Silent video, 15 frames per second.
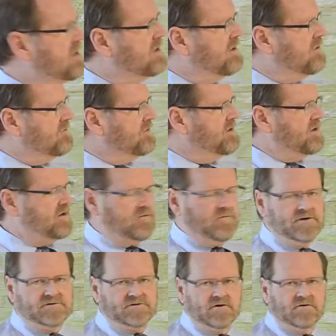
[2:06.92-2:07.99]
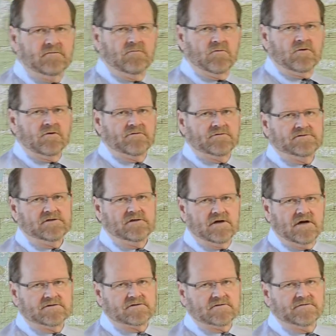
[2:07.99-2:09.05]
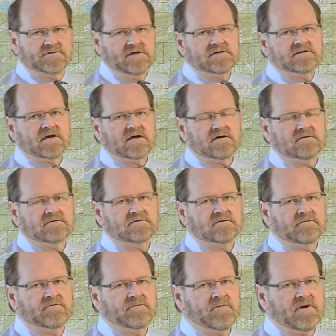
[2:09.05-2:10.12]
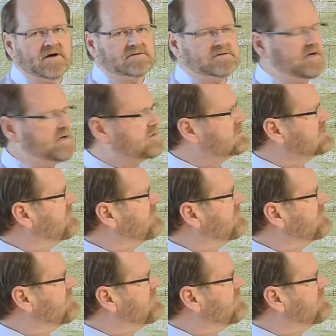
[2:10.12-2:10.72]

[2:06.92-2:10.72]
only here we show more of the geological detail of the project.